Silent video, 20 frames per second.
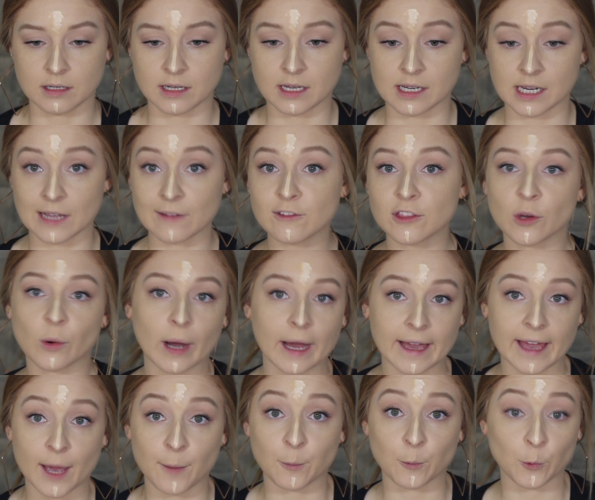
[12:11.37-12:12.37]
And even though I
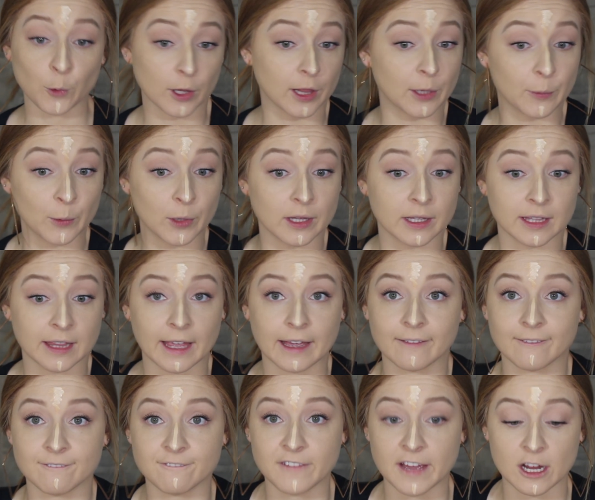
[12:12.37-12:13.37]
am really, really
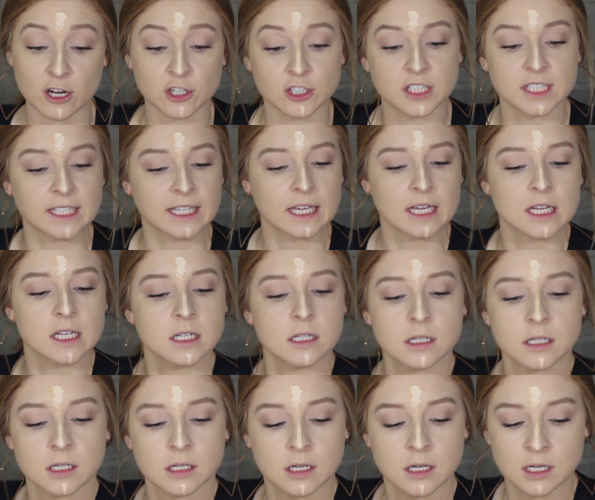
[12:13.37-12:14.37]
like fair
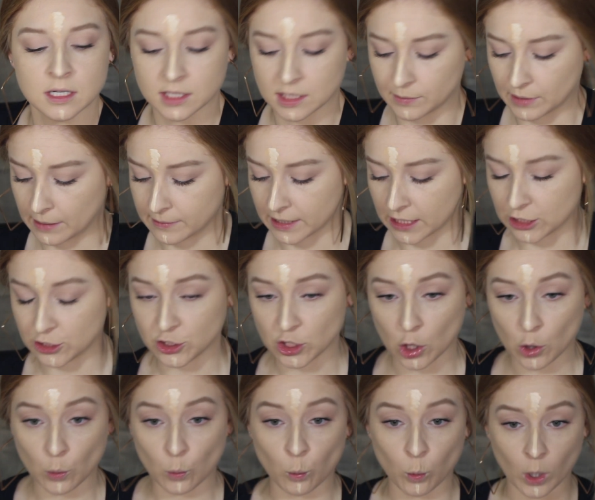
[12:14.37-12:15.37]
skinned, sometimes I
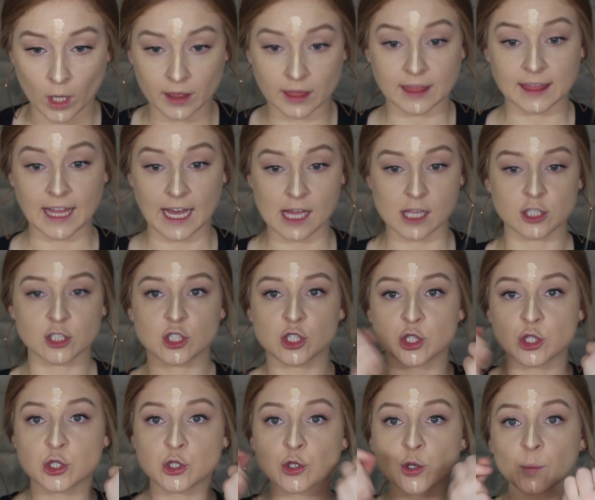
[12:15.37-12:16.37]
don't want that
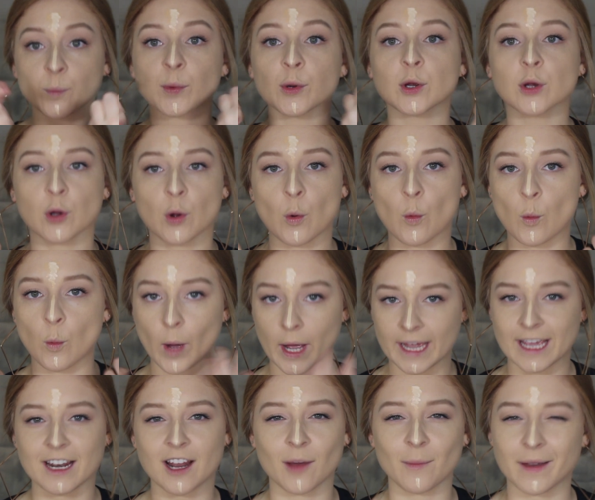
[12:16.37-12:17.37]
super
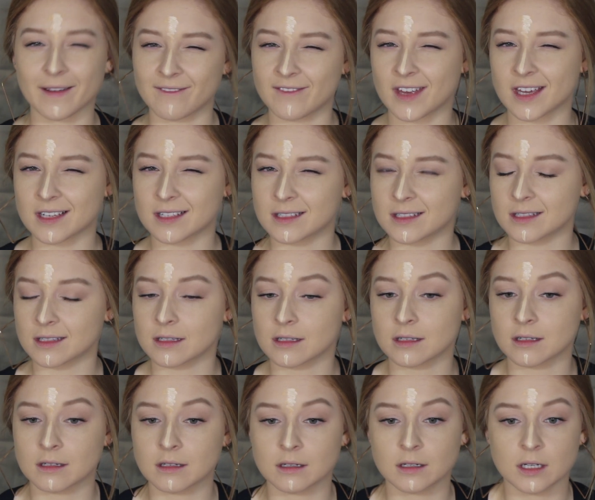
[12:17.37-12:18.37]
white on my face.
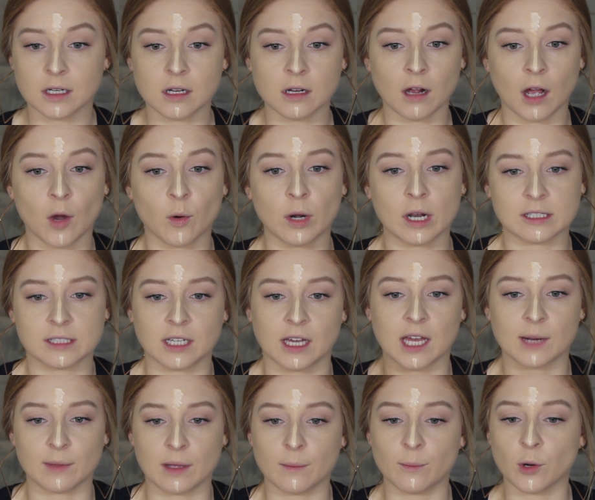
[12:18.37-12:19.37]
I want it to
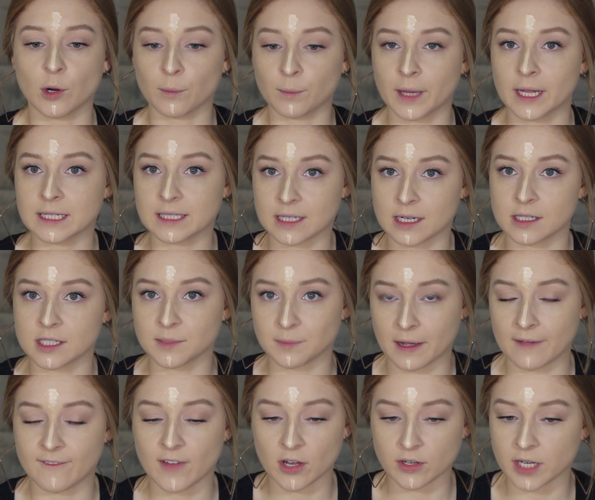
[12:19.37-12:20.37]
kind of be more blended into
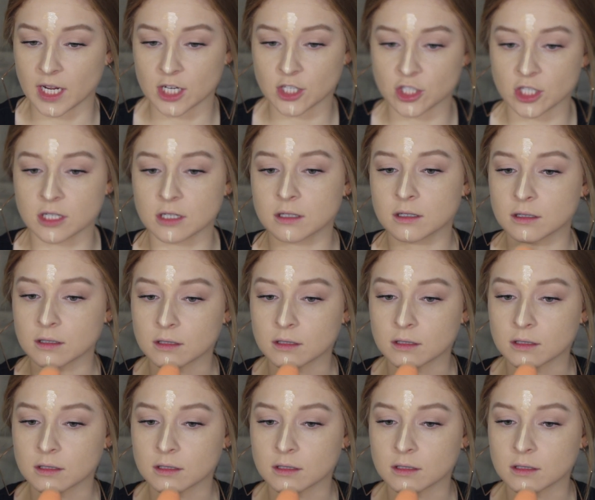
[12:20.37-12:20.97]
my foundation.